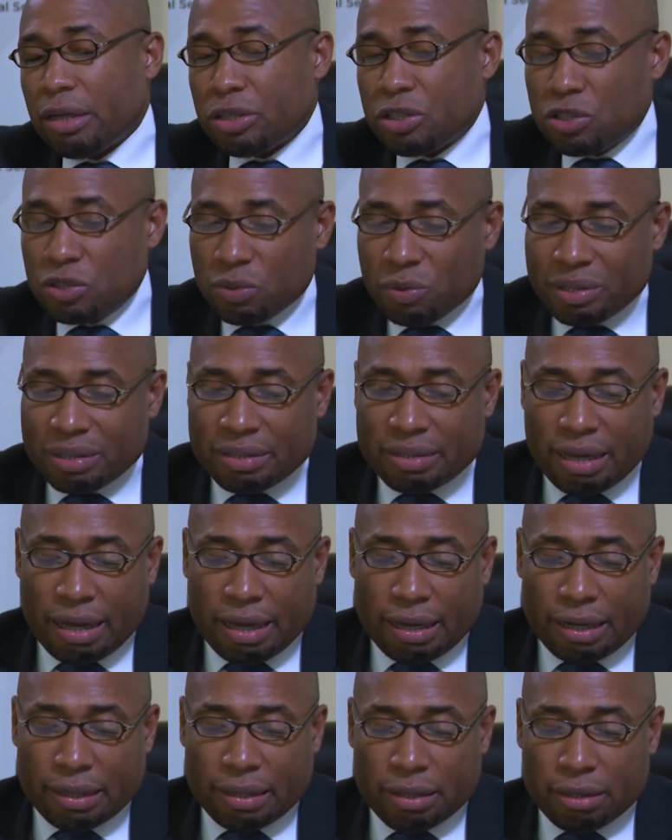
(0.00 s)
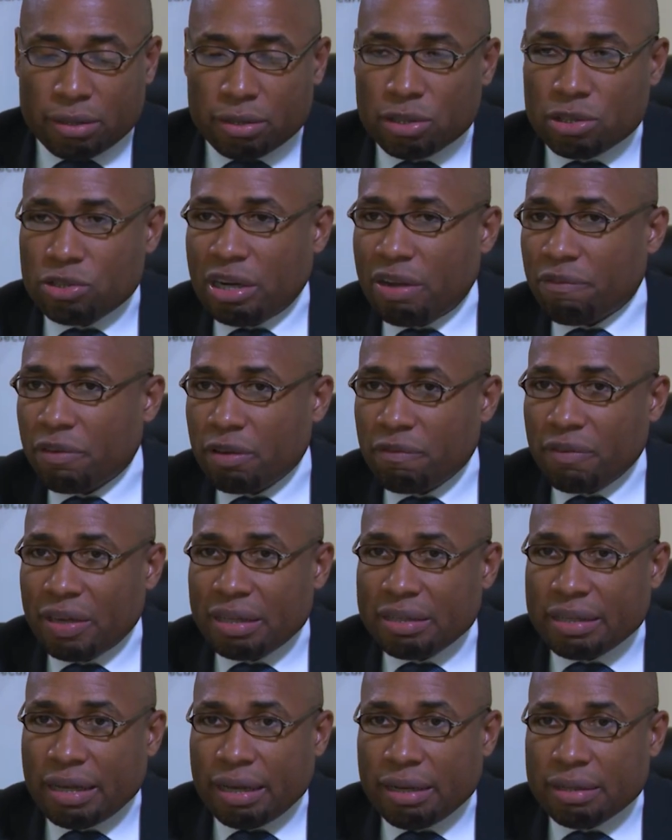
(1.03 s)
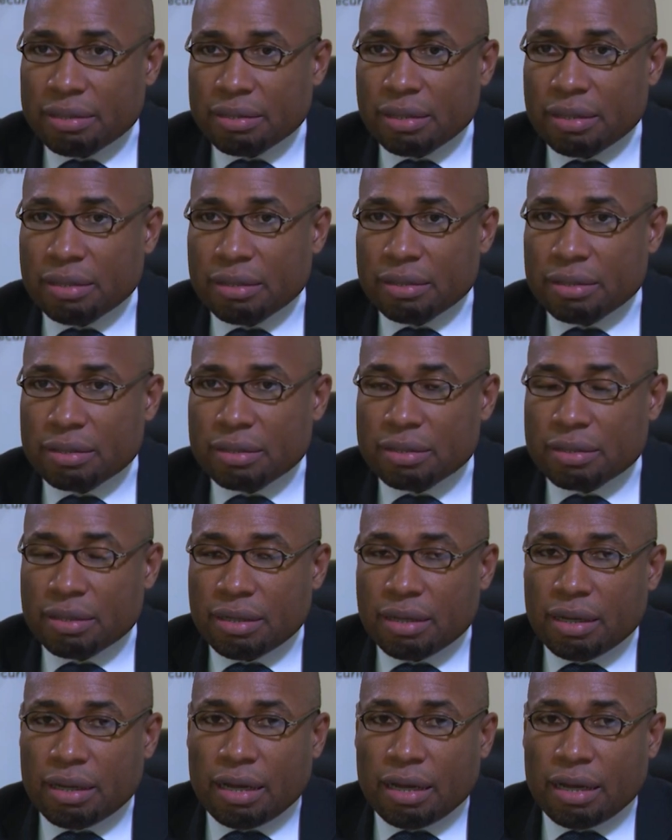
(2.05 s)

suicide, traffic fatalities,